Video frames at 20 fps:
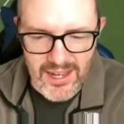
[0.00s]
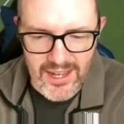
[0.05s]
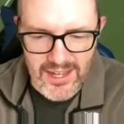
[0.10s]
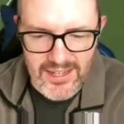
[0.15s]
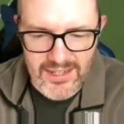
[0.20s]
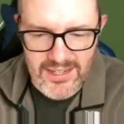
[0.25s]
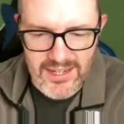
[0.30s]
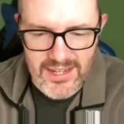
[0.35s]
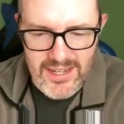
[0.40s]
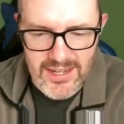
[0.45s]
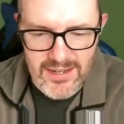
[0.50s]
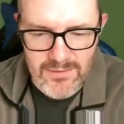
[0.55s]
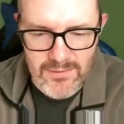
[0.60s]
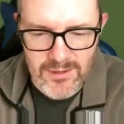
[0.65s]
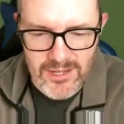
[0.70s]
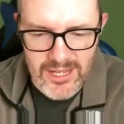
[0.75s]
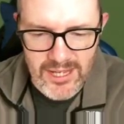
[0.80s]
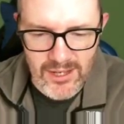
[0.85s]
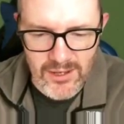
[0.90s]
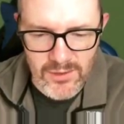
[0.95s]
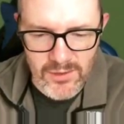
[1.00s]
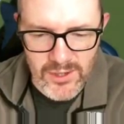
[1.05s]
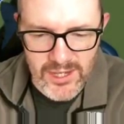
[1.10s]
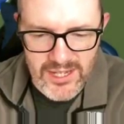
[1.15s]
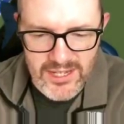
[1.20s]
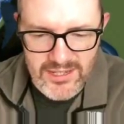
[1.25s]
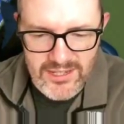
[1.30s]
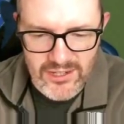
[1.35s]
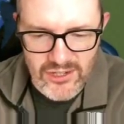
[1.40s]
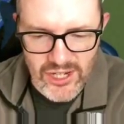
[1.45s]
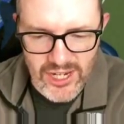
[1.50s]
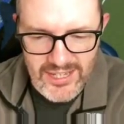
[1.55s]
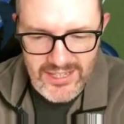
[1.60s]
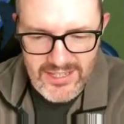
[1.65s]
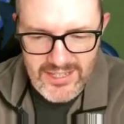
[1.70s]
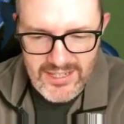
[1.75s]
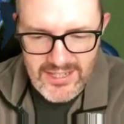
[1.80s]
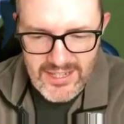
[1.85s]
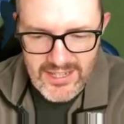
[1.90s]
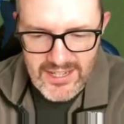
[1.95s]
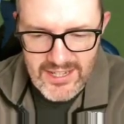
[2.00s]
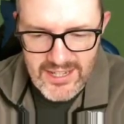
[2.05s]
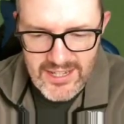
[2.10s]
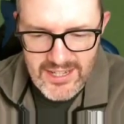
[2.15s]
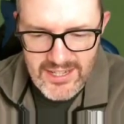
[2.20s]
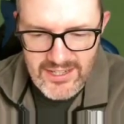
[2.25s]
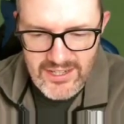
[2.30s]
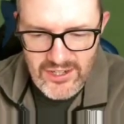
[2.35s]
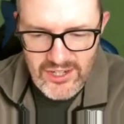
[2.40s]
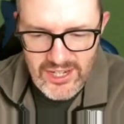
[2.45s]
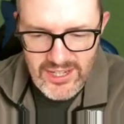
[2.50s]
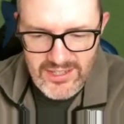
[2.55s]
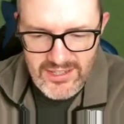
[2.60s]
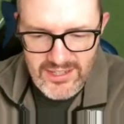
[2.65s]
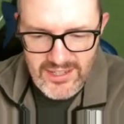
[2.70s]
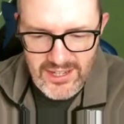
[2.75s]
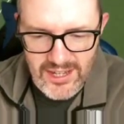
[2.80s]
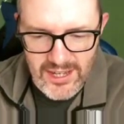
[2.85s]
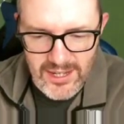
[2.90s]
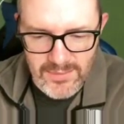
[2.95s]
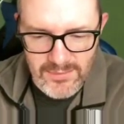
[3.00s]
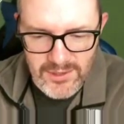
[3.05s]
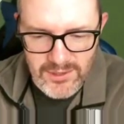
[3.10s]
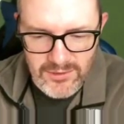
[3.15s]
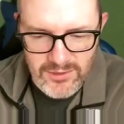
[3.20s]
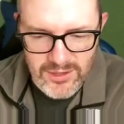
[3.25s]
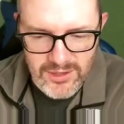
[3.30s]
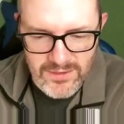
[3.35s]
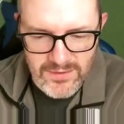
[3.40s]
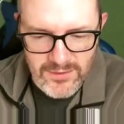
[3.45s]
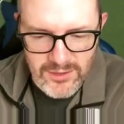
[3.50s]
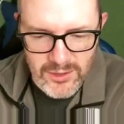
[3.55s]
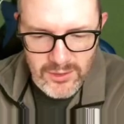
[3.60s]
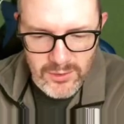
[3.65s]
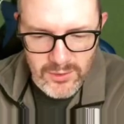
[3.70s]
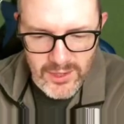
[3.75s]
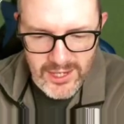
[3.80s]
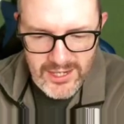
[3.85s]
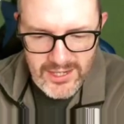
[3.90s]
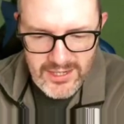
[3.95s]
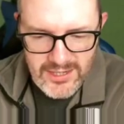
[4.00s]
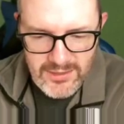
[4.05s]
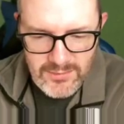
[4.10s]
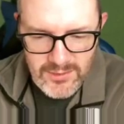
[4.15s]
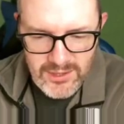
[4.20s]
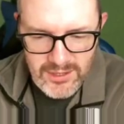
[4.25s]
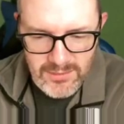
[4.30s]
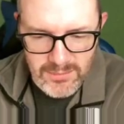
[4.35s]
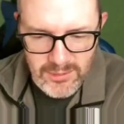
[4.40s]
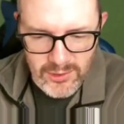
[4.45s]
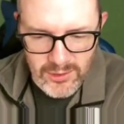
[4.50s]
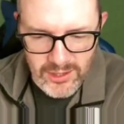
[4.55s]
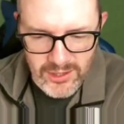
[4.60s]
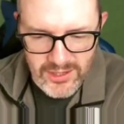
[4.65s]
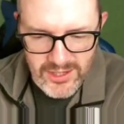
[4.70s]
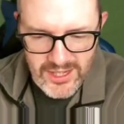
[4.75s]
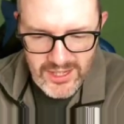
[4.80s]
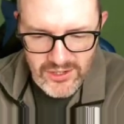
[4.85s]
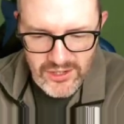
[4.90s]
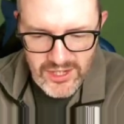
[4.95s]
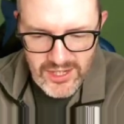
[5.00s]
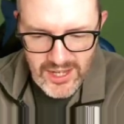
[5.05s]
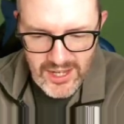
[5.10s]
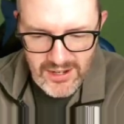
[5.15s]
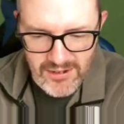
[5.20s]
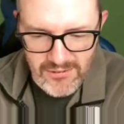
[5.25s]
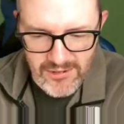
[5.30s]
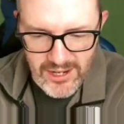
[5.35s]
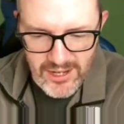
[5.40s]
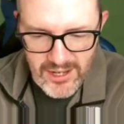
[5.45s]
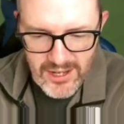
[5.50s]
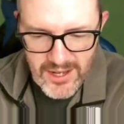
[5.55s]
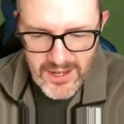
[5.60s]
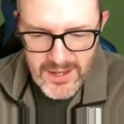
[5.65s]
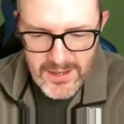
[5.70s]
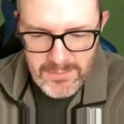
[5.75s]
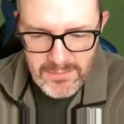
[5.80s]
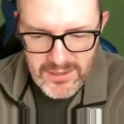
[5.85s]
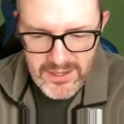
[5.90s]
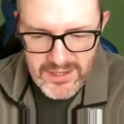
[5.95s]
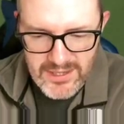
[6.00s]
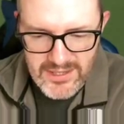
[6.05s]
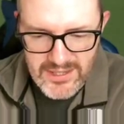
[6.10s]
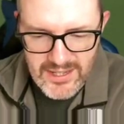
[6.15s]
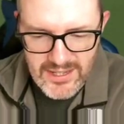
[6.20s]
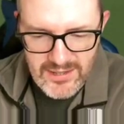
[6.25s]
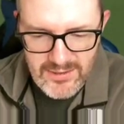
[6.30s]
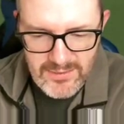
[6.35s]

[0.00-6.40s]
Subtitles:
And here we go. Here's a chance. Here's a chance to calm those nerves. Guedes with the ball on the edge of the area. Plays it.